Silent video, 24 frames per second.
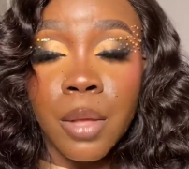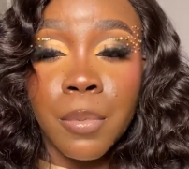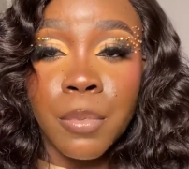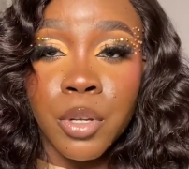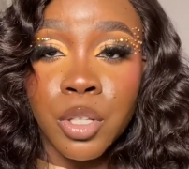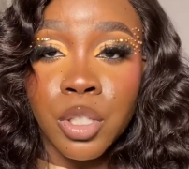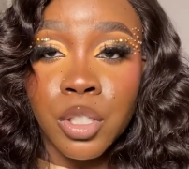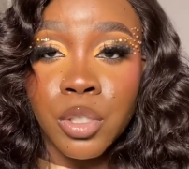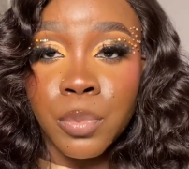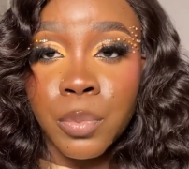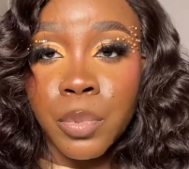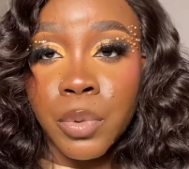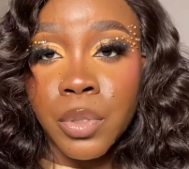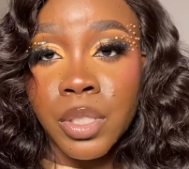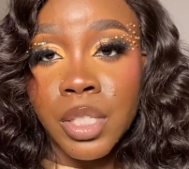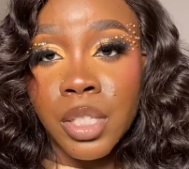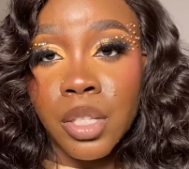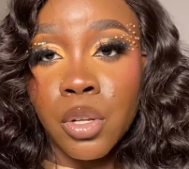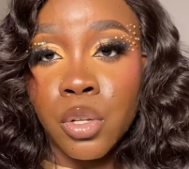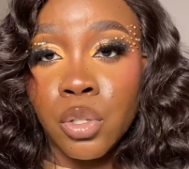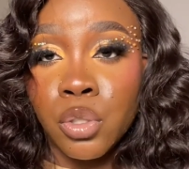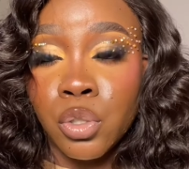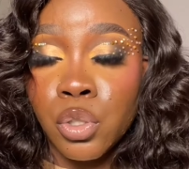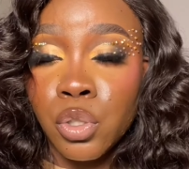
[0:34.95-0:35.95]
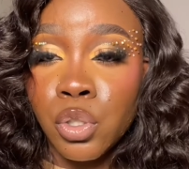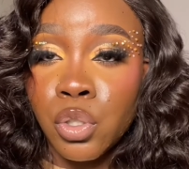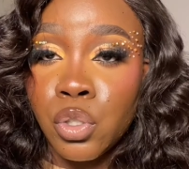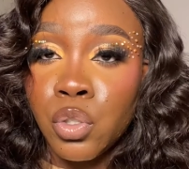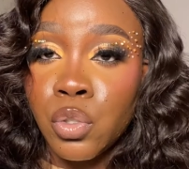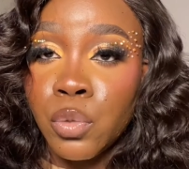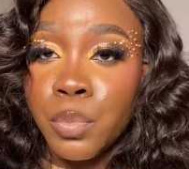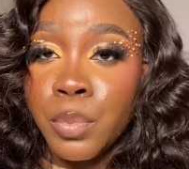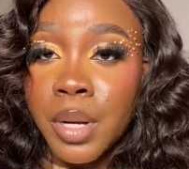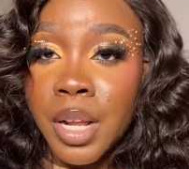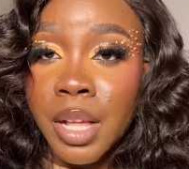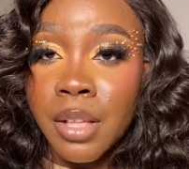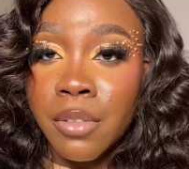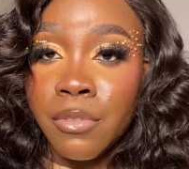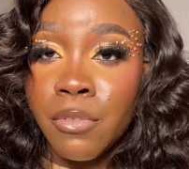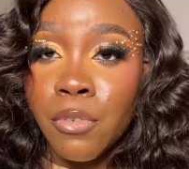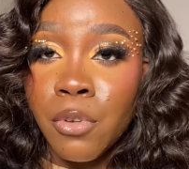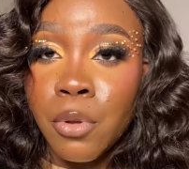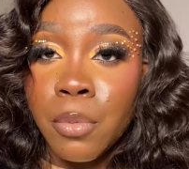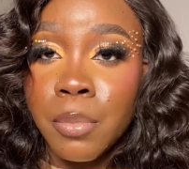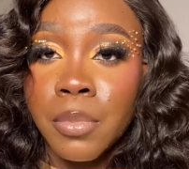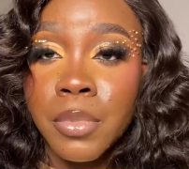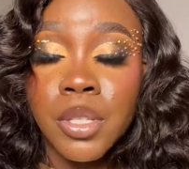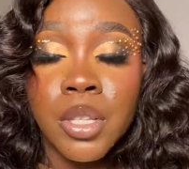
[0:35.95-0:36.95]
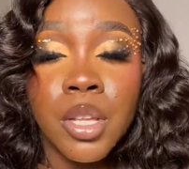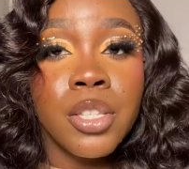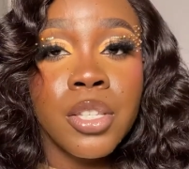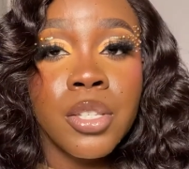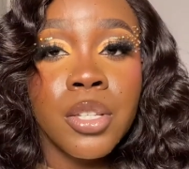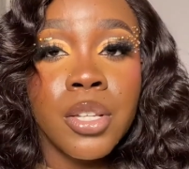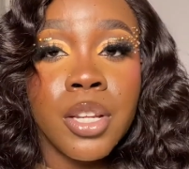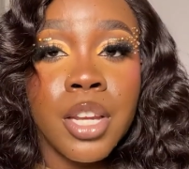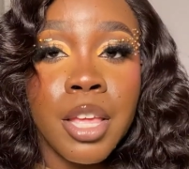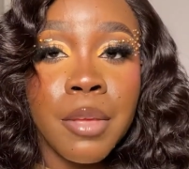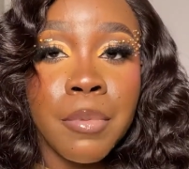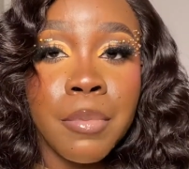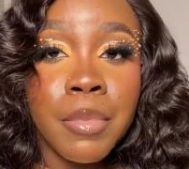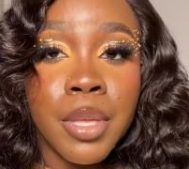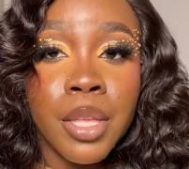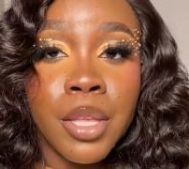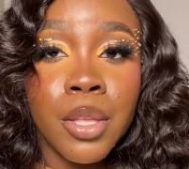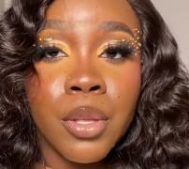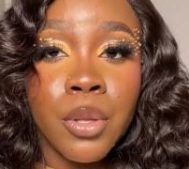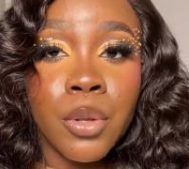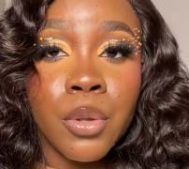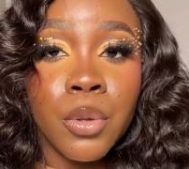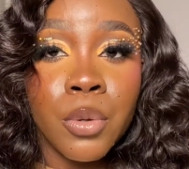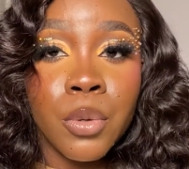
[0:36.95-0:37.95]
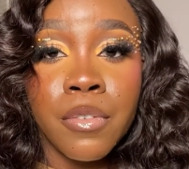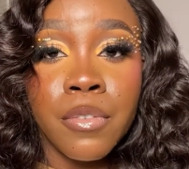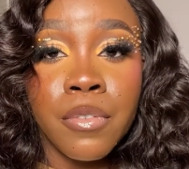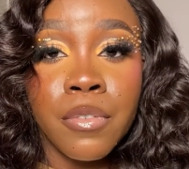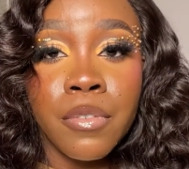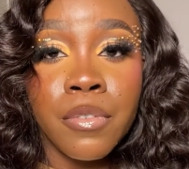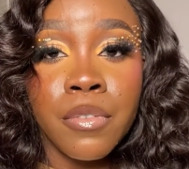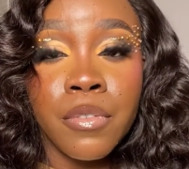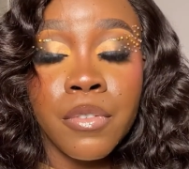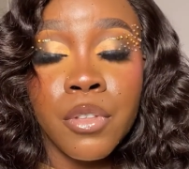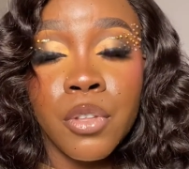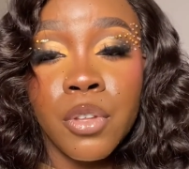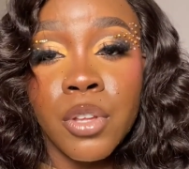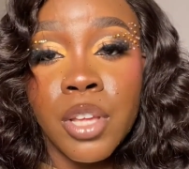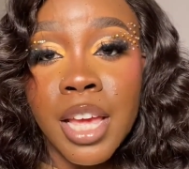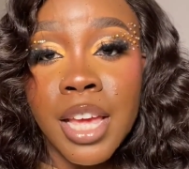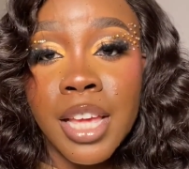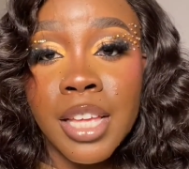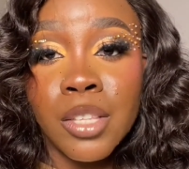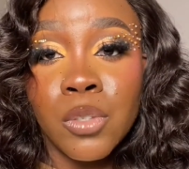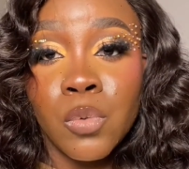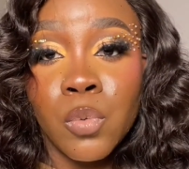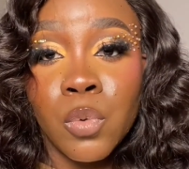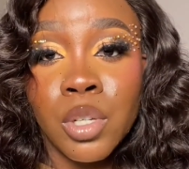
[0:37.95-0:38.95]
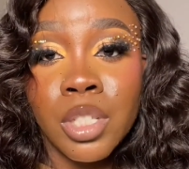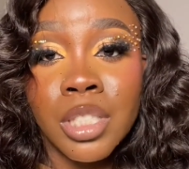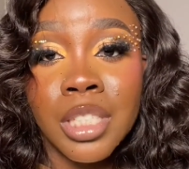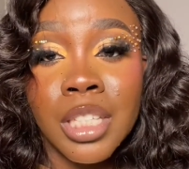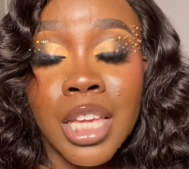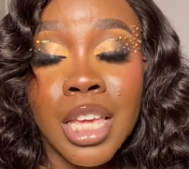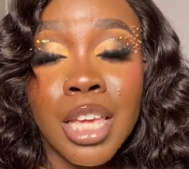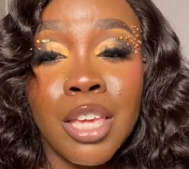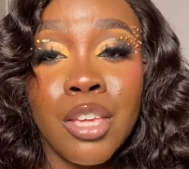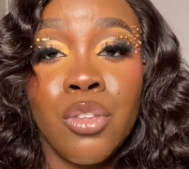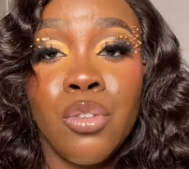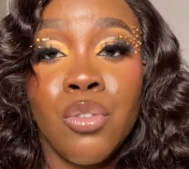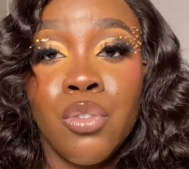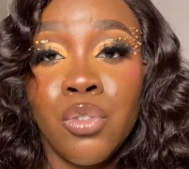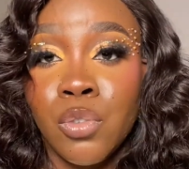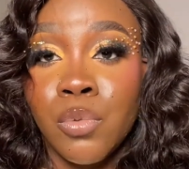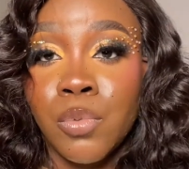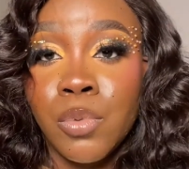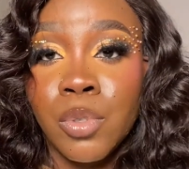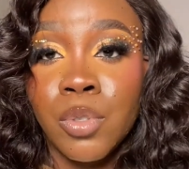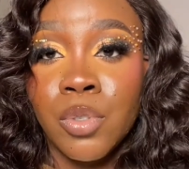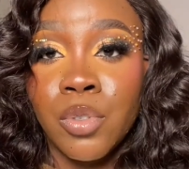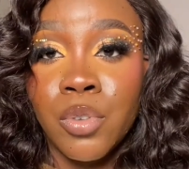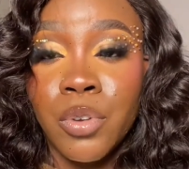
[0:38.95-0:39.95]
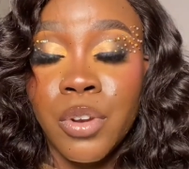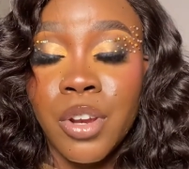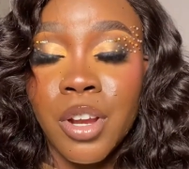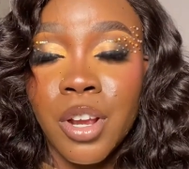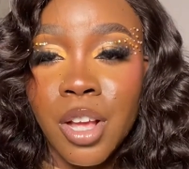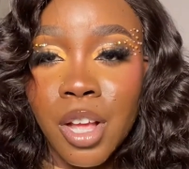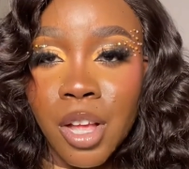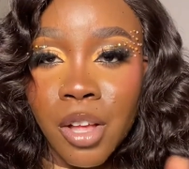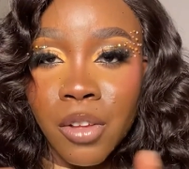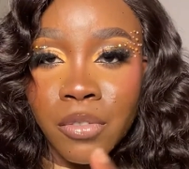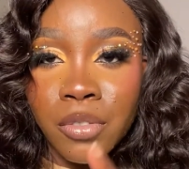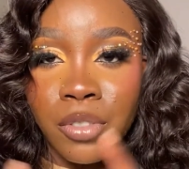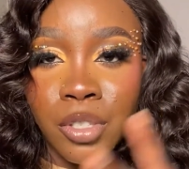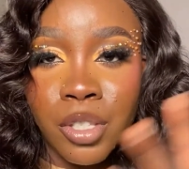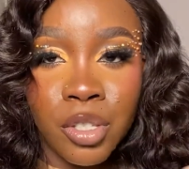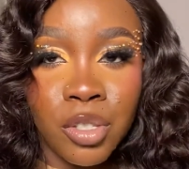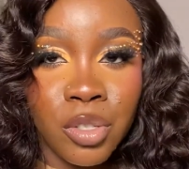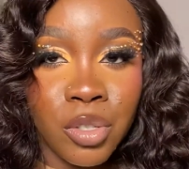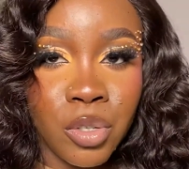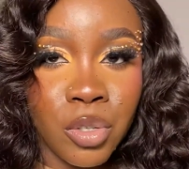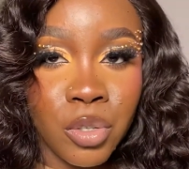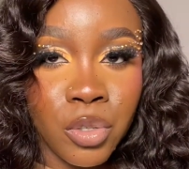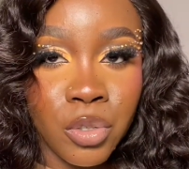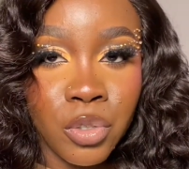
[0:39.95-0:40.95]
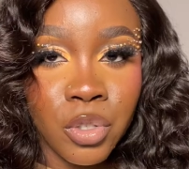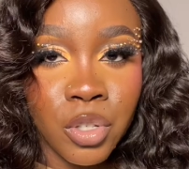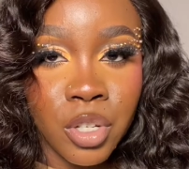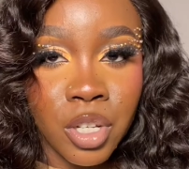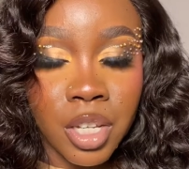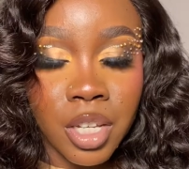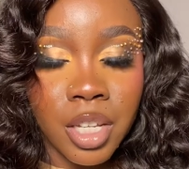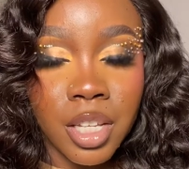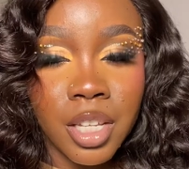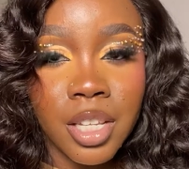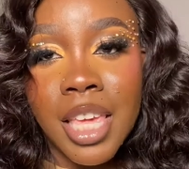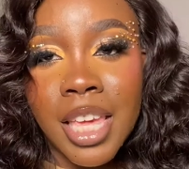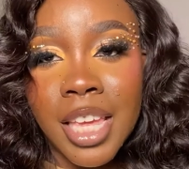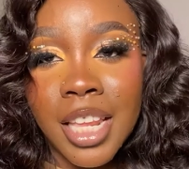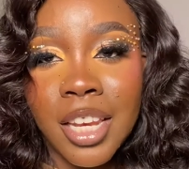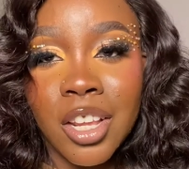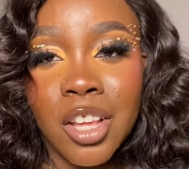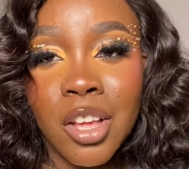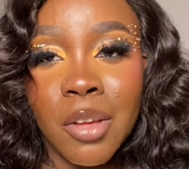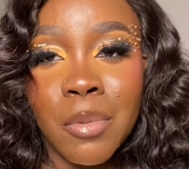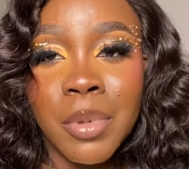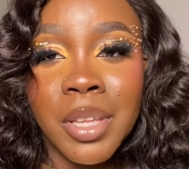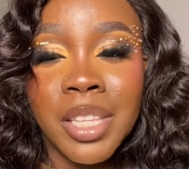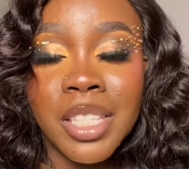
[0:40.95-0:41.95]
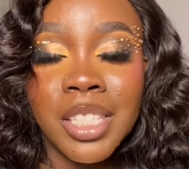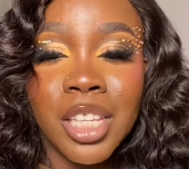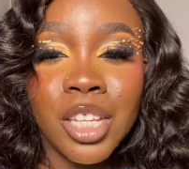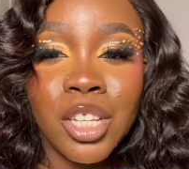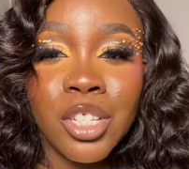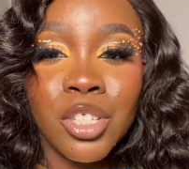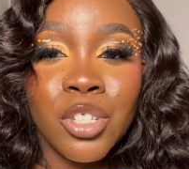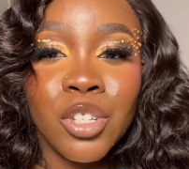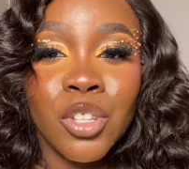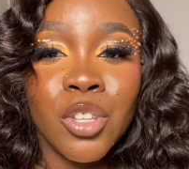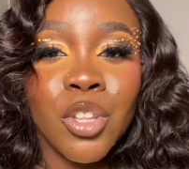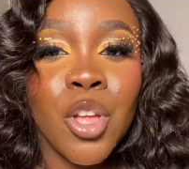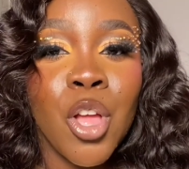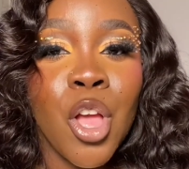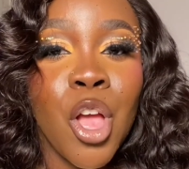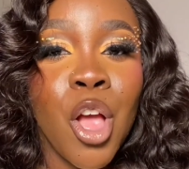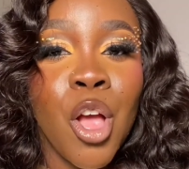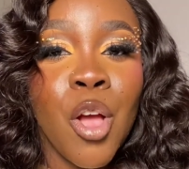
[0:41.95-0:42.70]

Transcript: I'm going to post it on those two platforms, so let me know if you guys want a YouTube tutorial of this look in the comment section.